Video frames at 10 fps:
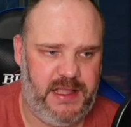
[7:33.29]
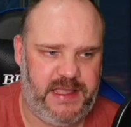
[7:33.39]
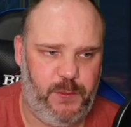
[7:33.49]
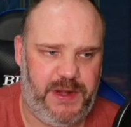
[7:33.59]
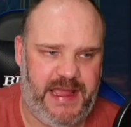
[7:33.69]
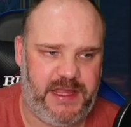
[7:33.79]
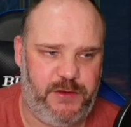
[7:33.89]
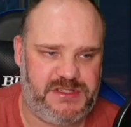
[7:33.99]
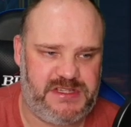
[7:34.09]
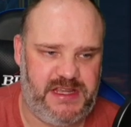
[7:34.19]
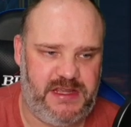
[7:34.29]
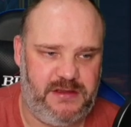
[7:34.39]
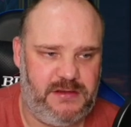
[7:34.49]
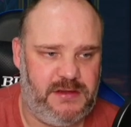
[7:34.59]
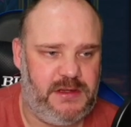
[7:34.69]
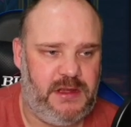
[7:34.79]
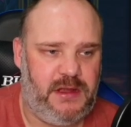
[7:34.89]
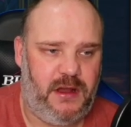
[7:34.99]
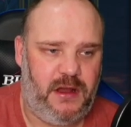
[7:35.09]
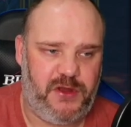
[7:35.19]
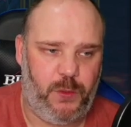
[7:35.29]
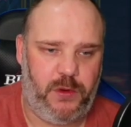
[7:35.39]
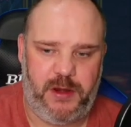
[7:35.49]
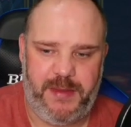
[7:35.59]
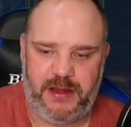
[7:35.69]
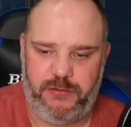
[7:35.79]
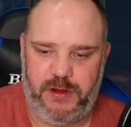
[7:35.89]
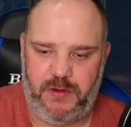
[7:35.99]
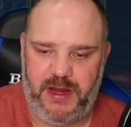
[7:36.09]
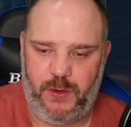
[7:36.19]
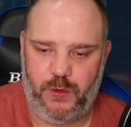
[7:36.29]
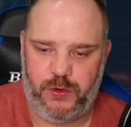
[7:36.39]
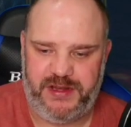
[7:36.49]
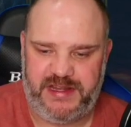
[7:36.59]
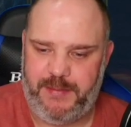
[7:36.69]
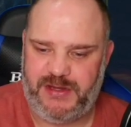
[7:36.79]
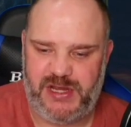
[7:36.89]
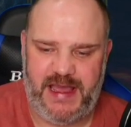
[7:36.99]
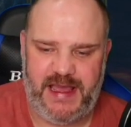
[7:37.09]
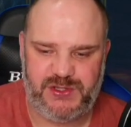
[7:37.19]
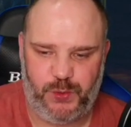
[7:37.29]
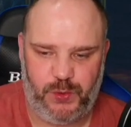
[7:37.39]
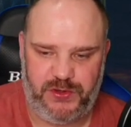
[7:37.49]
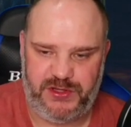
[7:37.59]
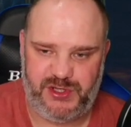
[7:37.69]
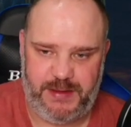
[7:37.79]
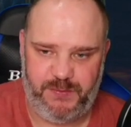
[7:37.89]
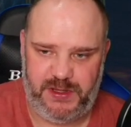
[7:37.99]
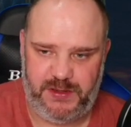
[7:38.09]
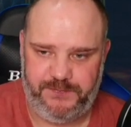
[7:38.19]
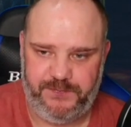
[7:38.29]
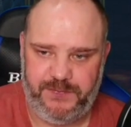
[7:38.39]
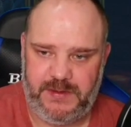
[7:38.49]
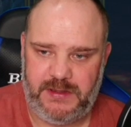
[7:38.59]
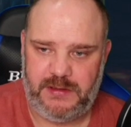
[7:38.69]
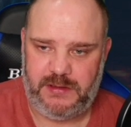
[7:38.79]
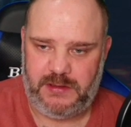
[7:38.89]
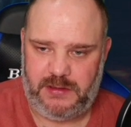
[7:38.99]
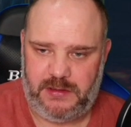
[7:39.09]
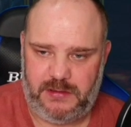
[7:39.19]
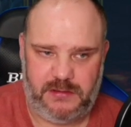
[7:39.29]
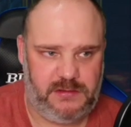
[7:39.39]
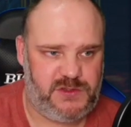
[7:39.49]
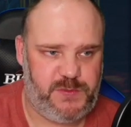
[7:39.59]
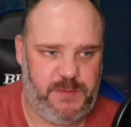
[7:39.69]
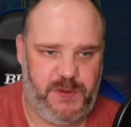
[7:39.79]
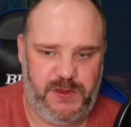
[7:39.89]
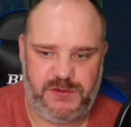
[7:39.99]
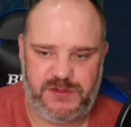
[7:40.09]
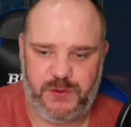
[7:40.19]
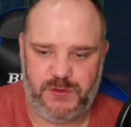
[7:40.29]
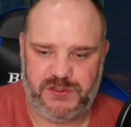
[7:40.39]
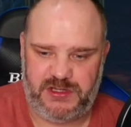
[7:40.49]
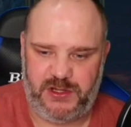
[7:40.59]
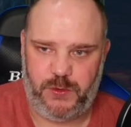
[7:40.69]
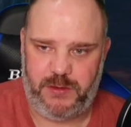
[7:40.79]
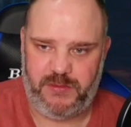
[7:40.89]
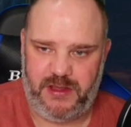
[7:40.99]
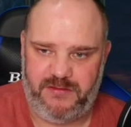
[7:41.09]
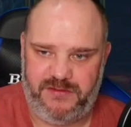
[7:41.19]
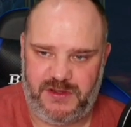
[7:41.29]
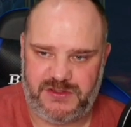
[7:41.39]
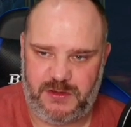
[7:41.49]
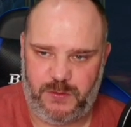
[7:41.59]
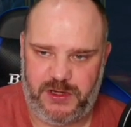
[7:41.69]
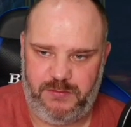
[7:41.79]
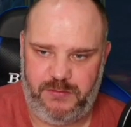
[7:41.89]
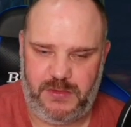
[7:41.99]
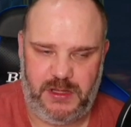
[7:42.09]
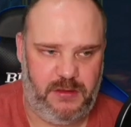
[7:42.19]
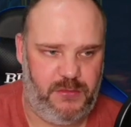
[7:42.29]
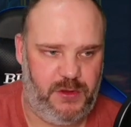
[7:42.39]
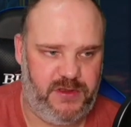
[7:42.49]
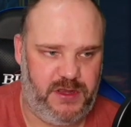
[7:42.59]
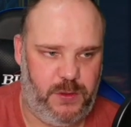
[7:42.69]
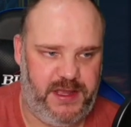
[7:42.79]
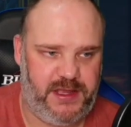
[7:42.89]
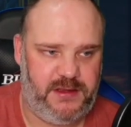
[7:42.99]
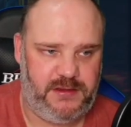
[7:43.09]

Again, with accuracy. I've not worried about crit rate or crit damage at all on this champion. Speed boots, of course, I do want him going fast. I want him moving quick.